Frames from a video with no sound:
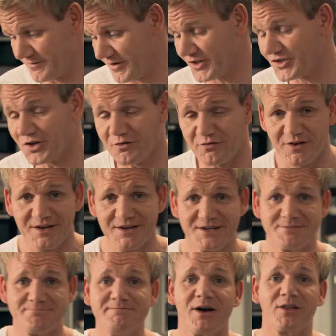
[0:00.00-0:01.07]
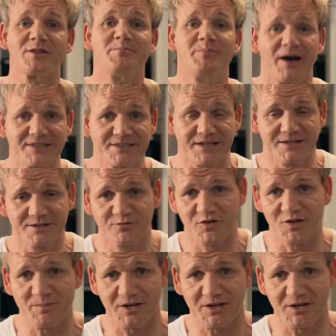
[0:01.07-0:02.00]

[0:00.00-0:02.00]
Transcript: First off, melt the butter for the